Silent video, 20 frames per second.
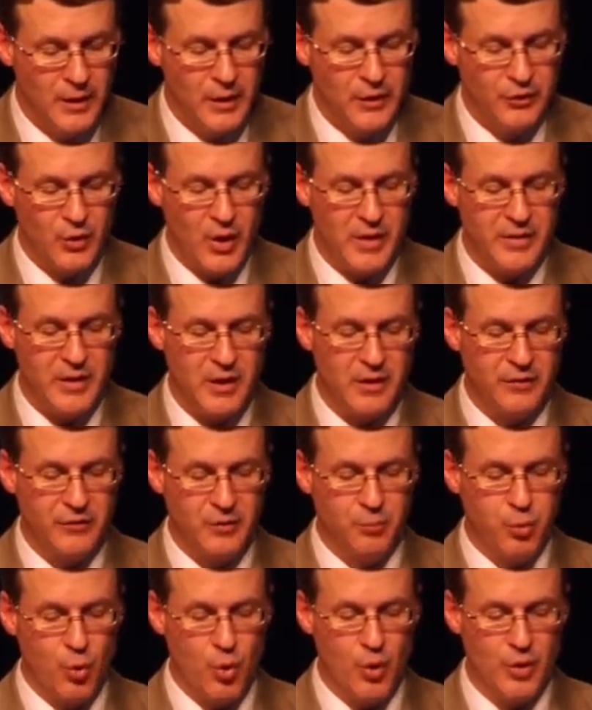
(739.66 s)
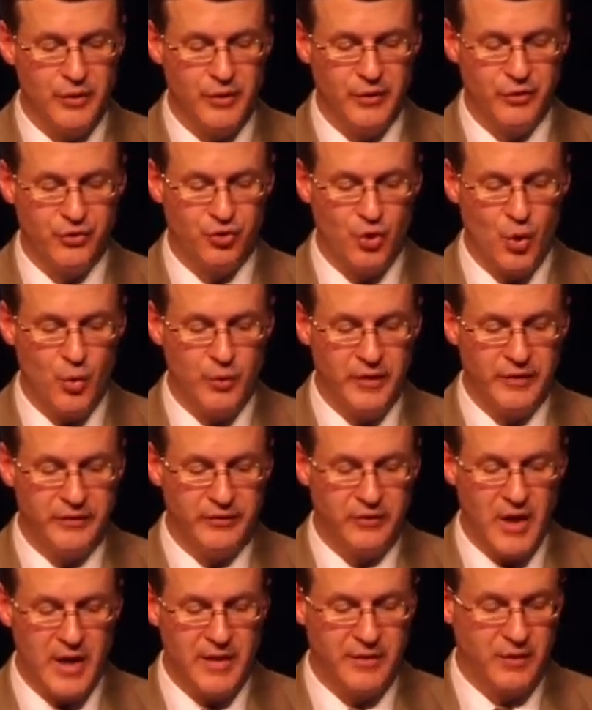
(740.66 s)
So I think it's important to show this
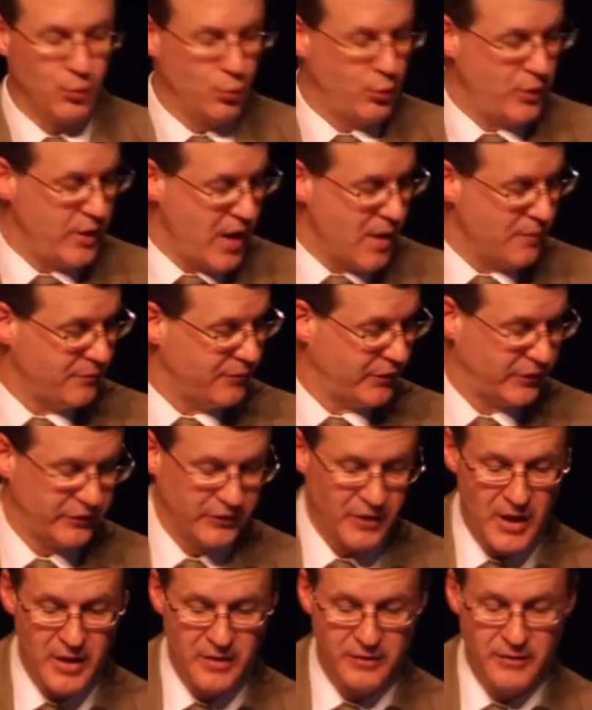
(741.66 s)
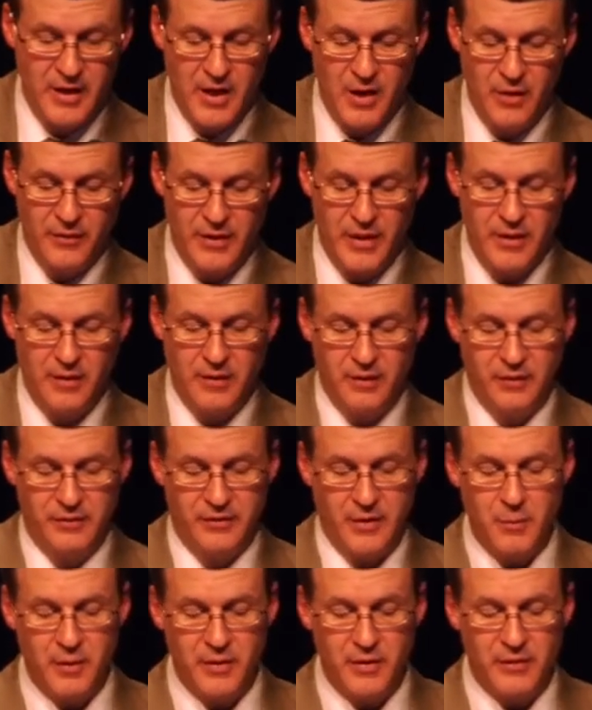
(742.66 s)
slide to re-emphasize now that
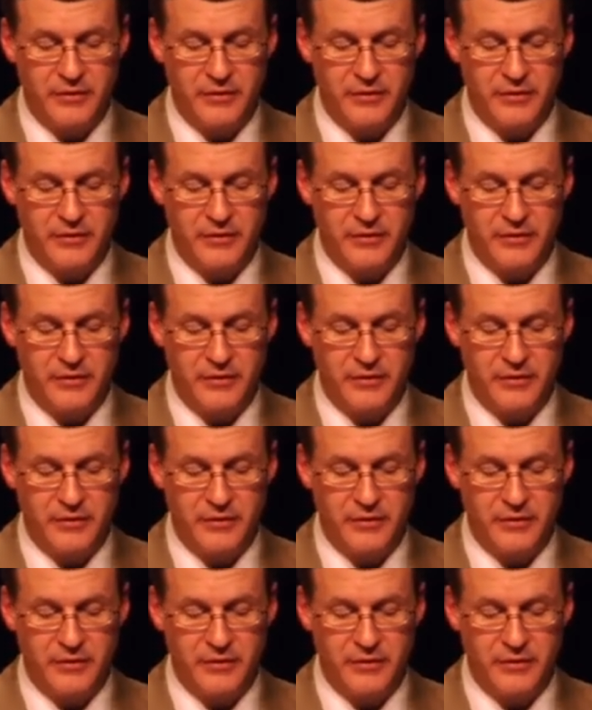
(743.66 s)
some of the